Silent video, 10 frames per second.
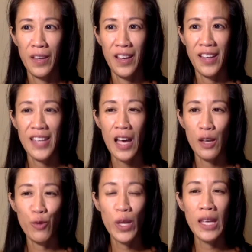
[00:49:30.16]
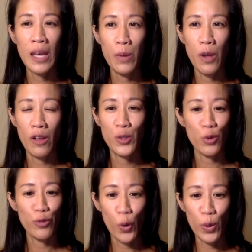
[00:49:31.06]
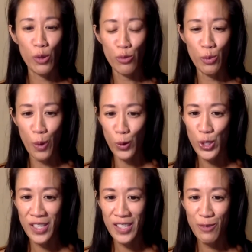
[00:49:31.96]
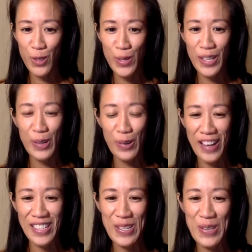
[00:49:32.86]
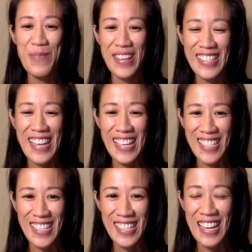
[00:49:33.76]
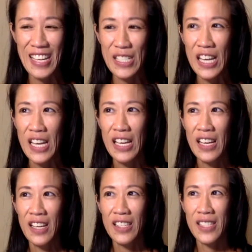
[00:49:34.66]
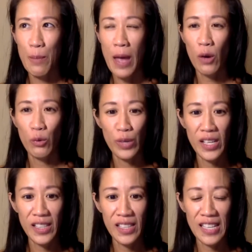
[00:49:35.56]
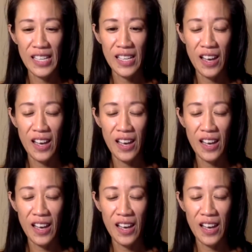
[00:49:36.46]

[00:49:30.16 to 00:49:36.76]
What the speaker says: yeah, if you can get beyond sort of going through the motions of doing a gratitude meditation and somehow really